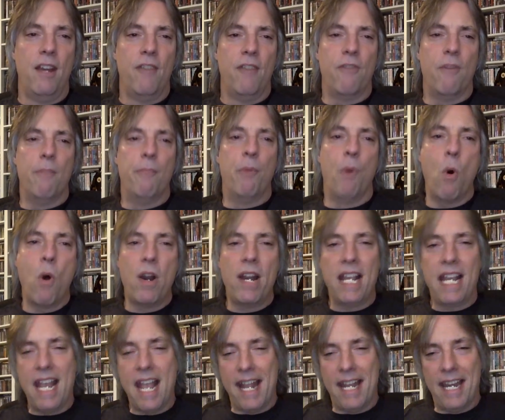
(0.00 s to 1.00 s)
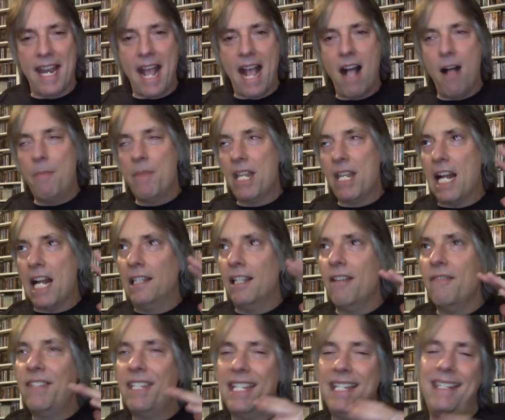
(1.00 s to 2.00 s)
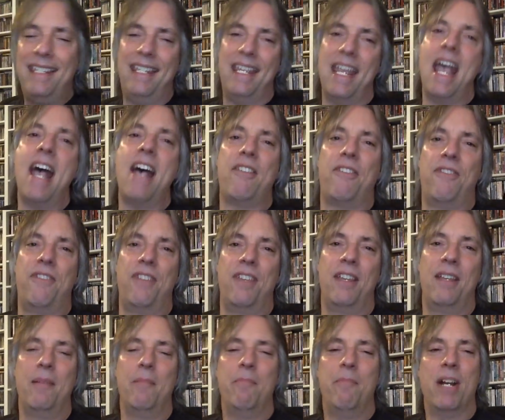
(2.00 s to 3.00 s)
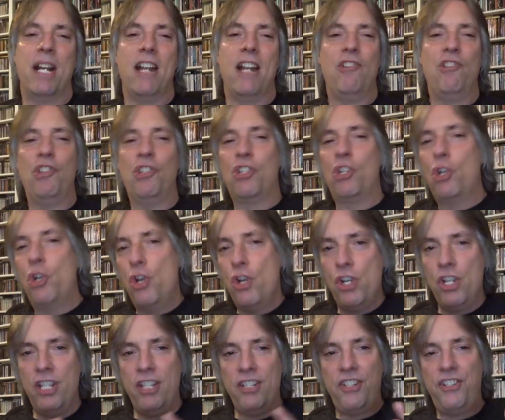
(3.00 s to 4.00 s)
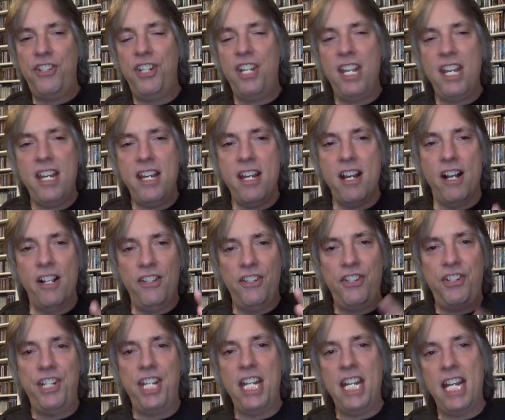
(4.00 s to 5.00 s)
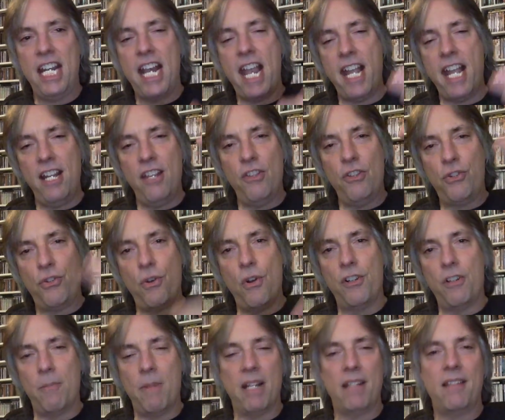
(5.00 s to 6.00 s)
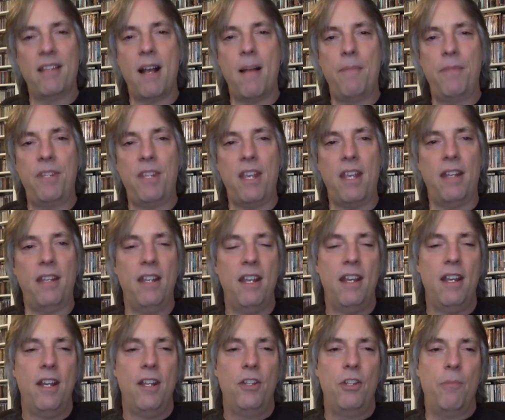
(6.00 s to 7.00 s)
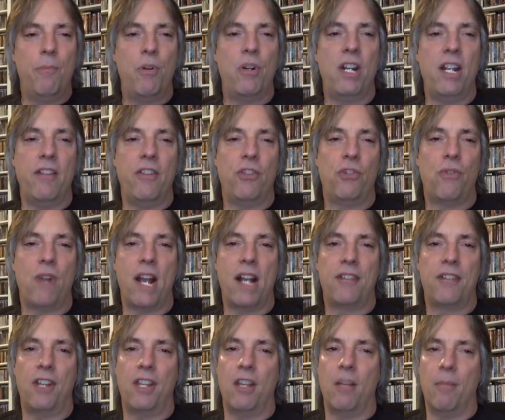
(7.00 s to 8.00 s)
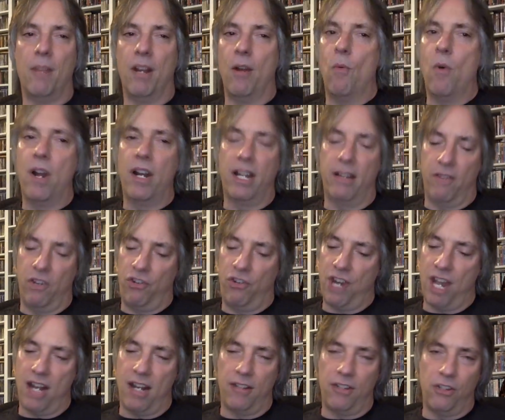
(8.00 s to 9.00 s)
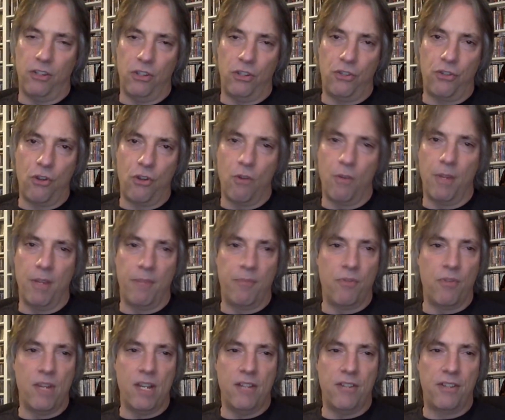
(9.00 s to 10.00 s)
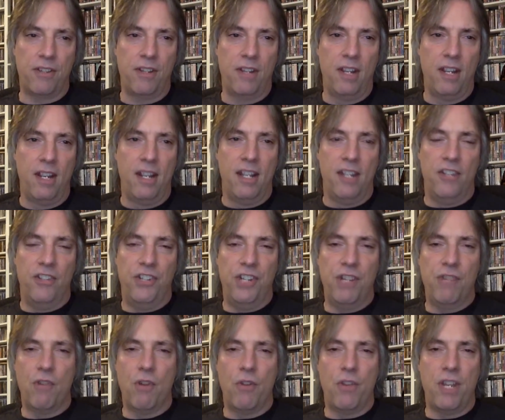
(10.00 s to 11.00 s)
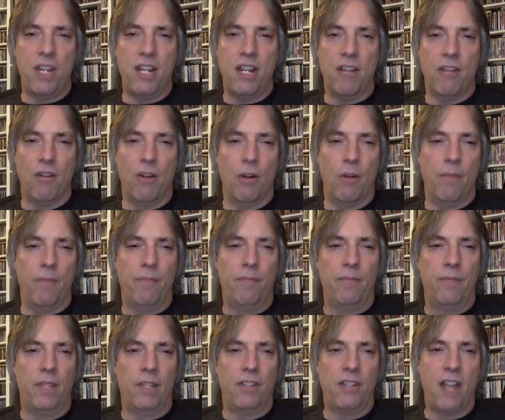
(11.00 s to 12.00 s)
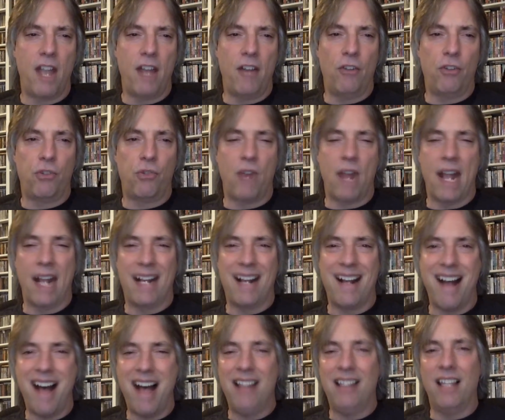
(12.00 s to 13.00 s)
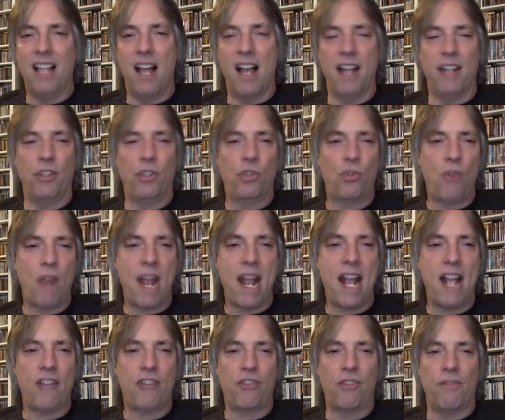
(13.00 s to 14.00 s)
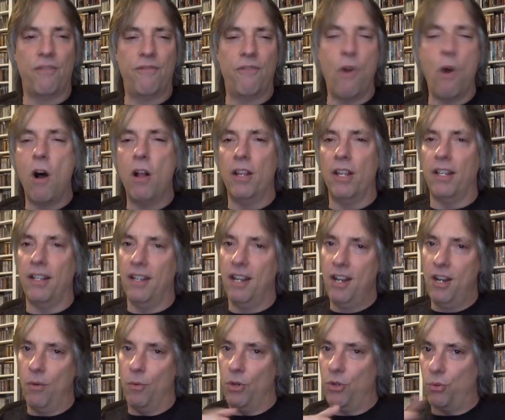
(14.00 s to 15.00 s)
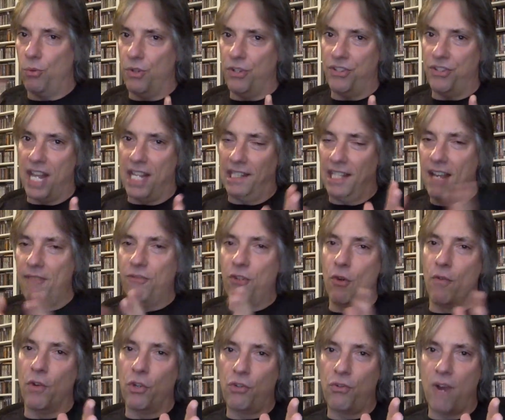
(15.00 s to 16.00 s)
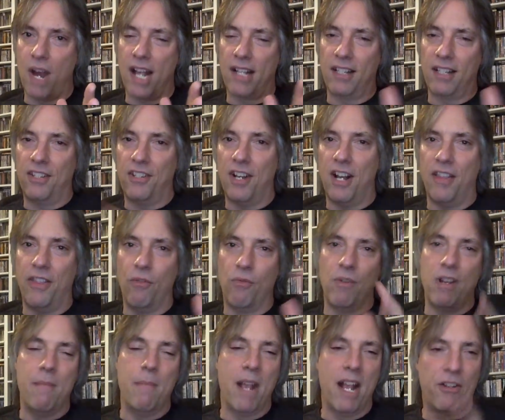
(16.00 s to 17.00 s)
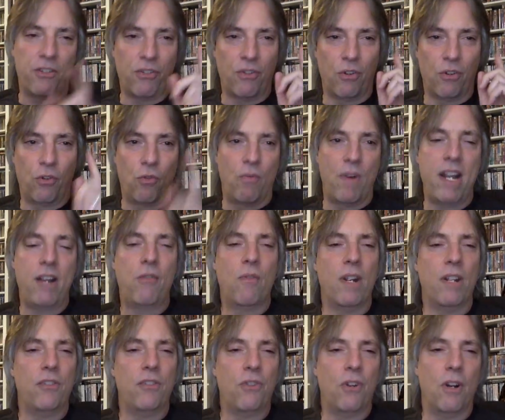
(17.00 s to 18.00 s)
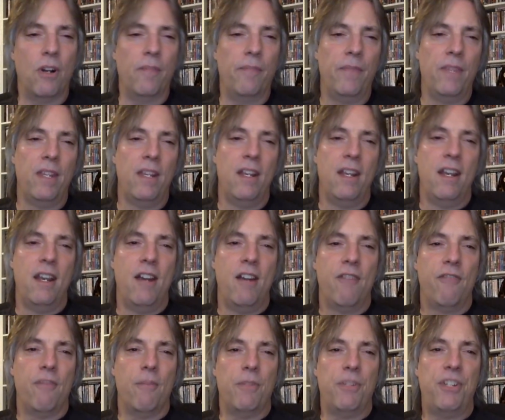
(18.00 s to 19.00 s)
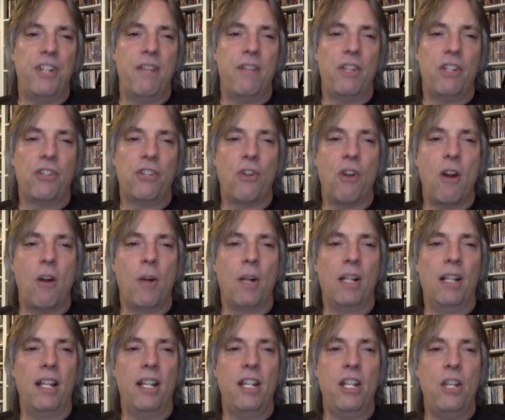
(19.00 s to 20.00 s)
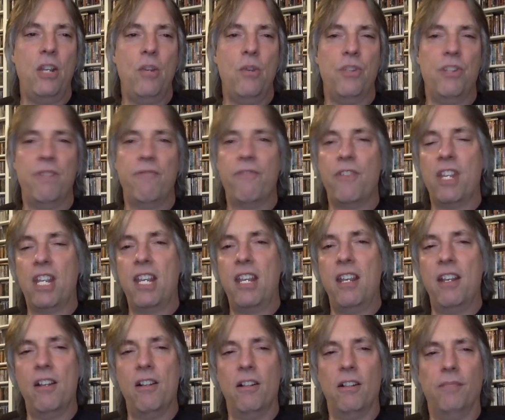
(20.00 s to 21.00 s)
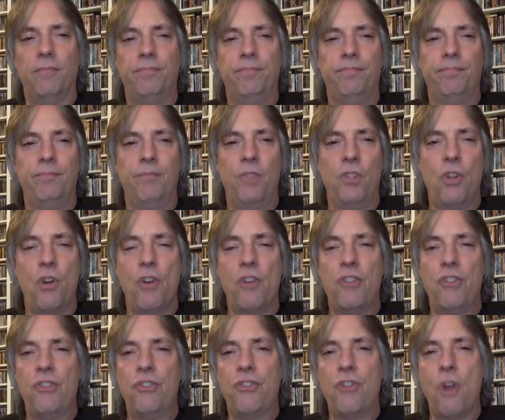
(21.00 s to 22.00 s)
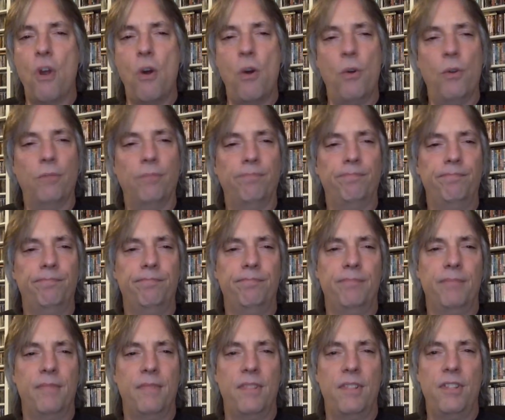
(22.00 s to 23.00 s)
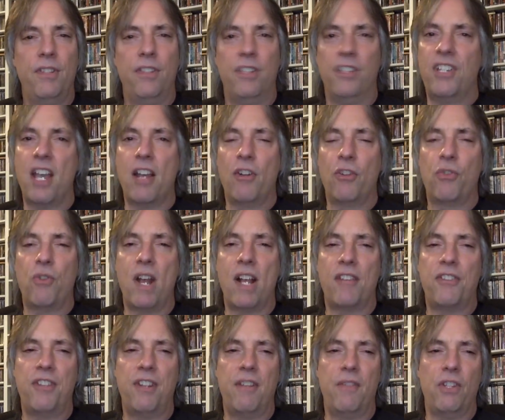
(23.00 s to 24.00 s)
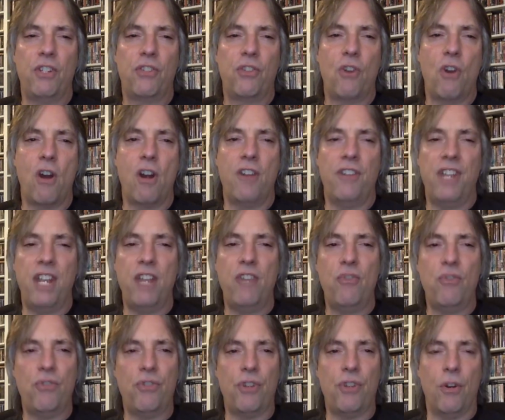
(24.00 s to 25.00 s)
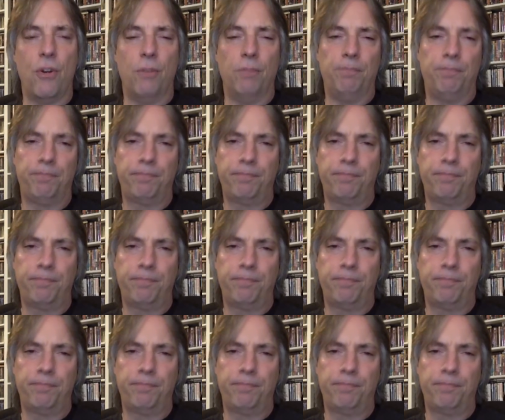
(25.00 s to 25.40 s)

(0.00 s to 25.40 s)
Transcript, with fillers: From Born Again, an album that I love to death, but I just couldn't see unseating any of the songs in my top 10 to put any of the tracks on there. But I want to give a shout out to Disturbing the Priest, Zero the Hero, the title track, Hotline, Trash, The Fallen, which was that leftover track that's on the remaster. Great, great song. From Seven Star with Glenn Hughes, In for the Kill, Turn to Stone, title track Seven Star, Danger Zone.